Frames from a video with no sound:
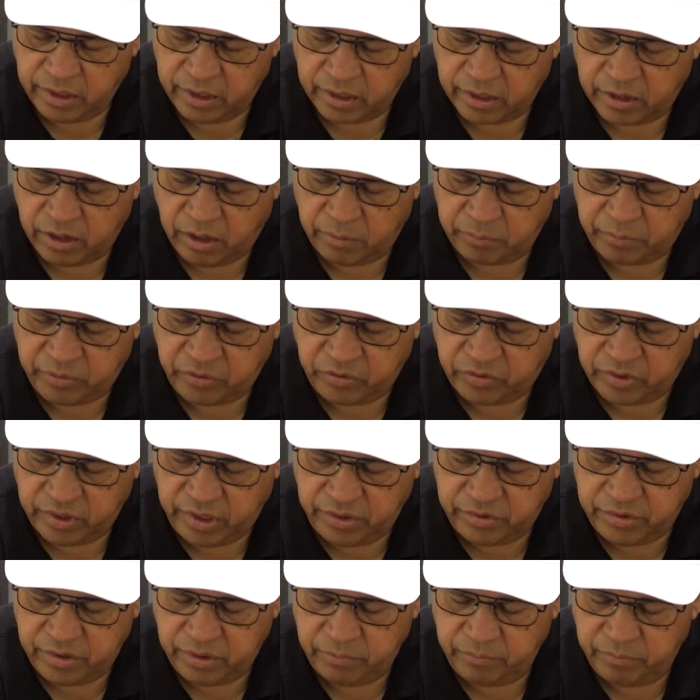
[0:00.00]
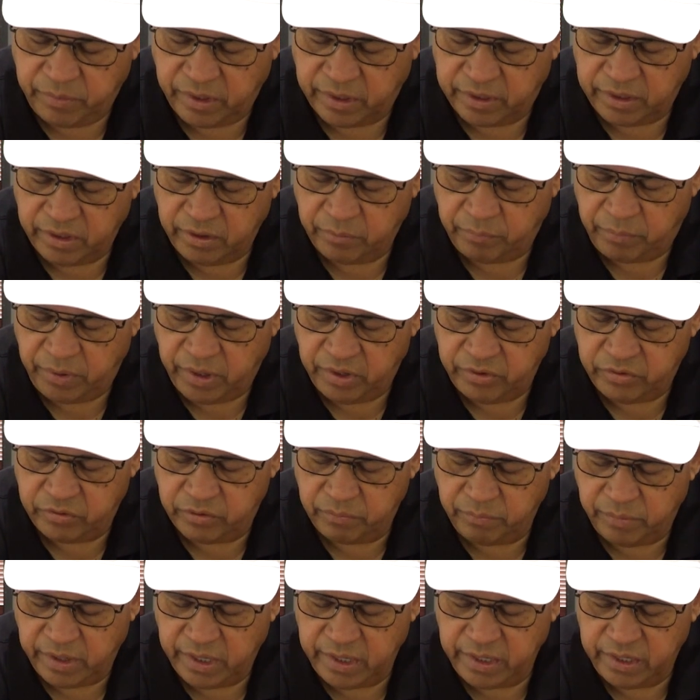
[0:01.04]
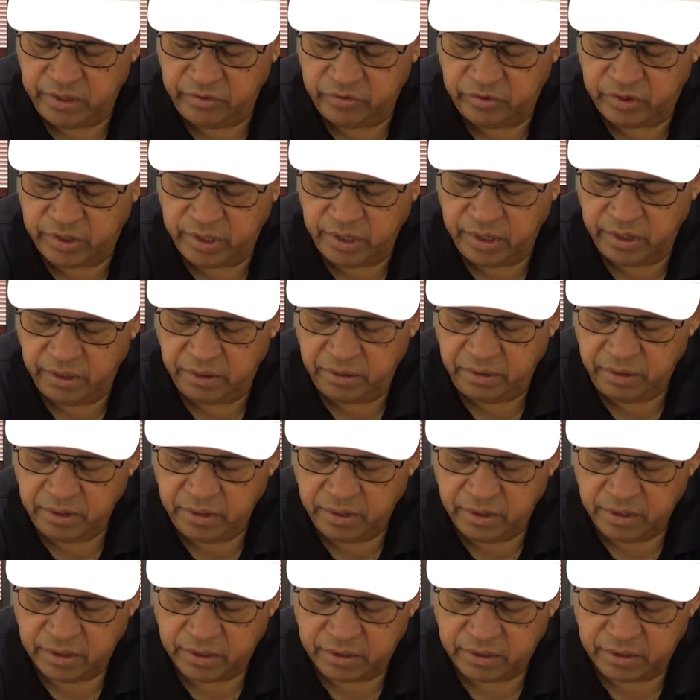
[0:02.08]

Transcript: compensation button plus minus here.